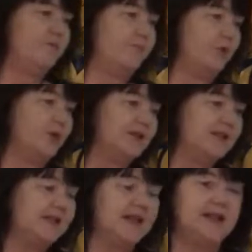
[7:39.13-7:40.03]
brought
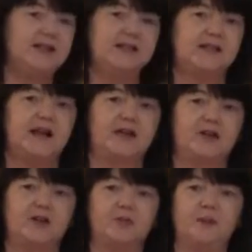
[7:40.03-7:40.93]
seeds and
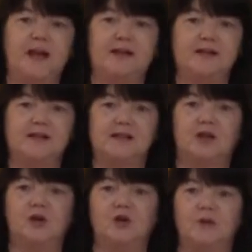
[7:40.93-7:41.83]
other plants
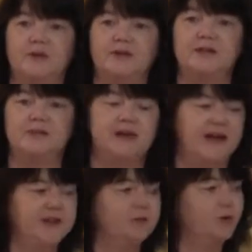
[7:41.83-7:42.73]
along with it. And there